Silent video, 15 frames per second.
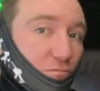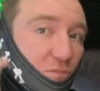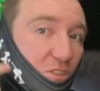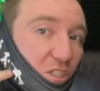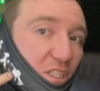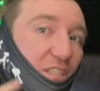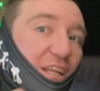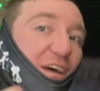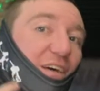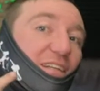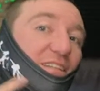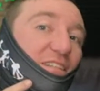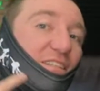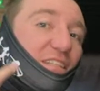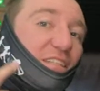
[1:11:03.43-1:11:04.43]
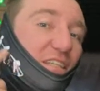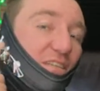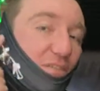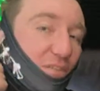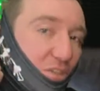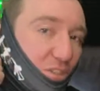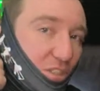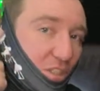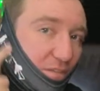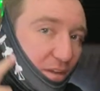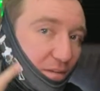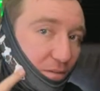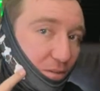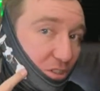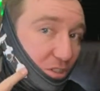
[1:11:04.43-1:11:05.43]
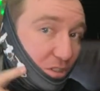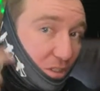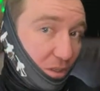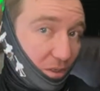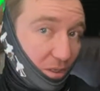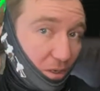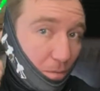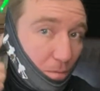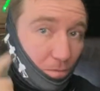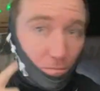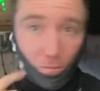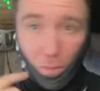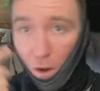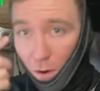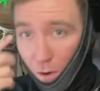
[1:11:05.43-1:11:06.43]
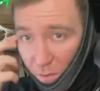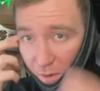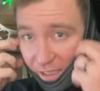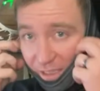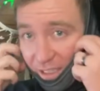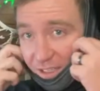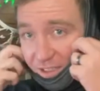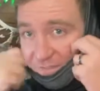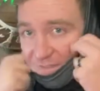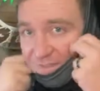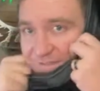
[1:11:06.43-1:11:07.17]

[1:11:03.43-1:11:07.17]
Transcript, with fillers: you can now get the ski version of the Evolution logo. Boom, right there.